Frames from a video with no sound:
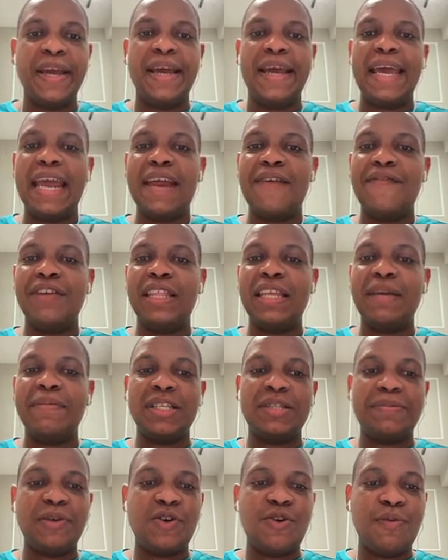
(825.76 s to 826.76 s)
Everything
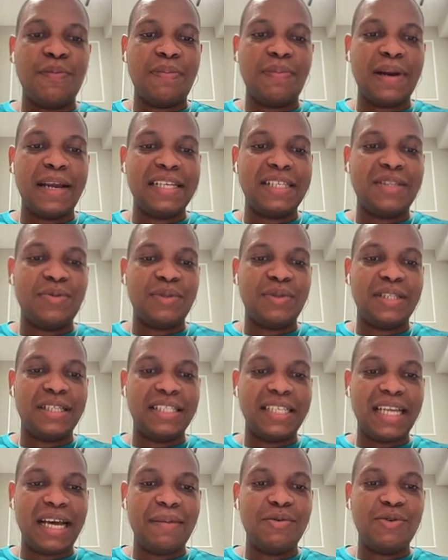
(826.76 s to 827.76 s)
must be compliant with the
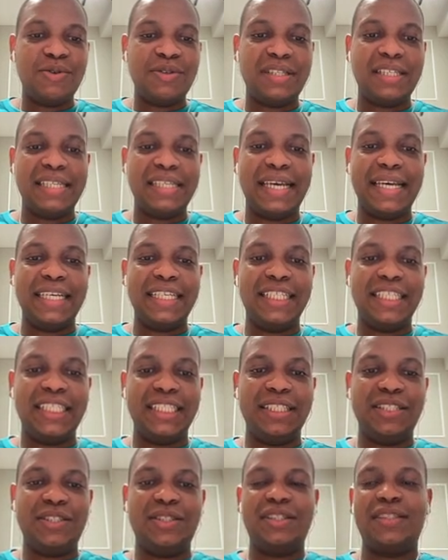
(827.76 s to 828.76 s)
WCAG
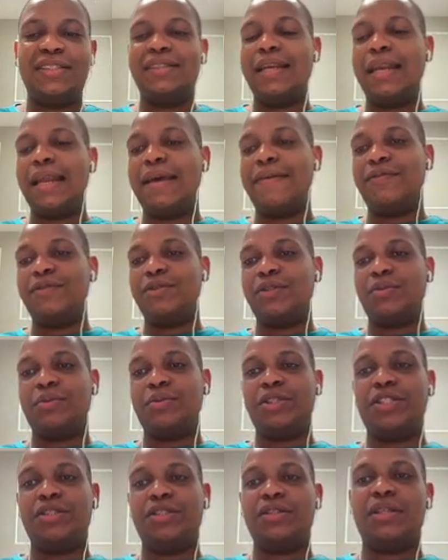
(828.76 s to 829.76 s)
levels,
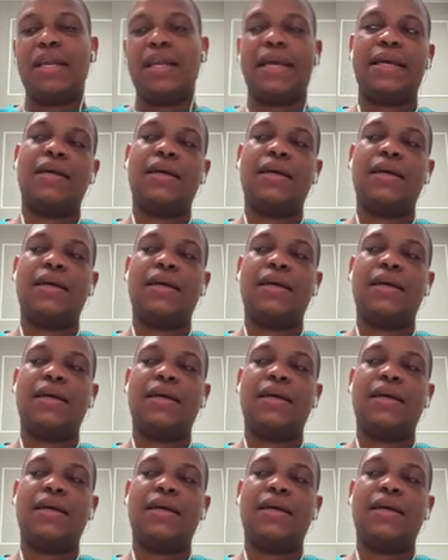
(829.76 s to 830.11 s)
which is like